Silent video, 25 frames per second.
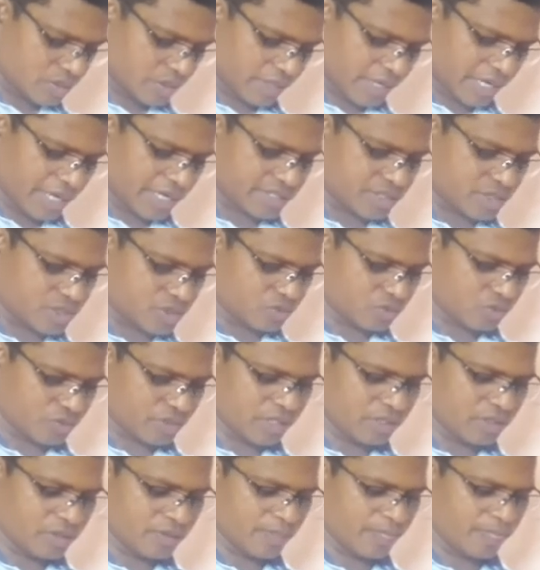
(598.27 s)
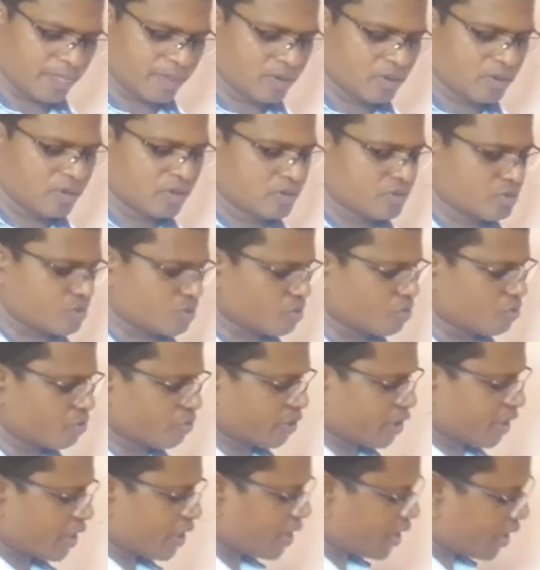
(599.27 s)
8, okay.
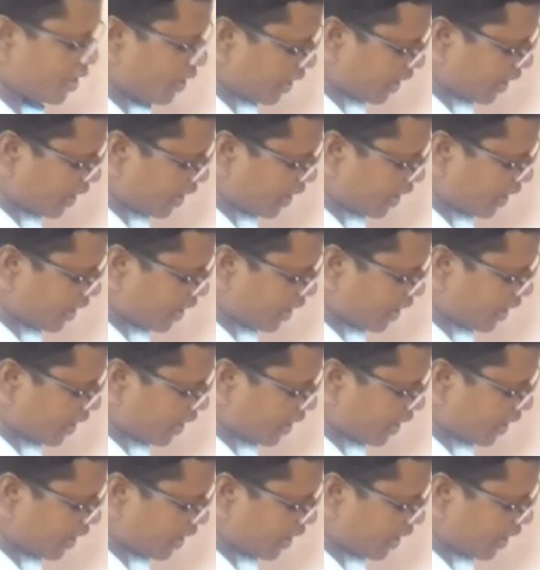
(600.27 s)
So A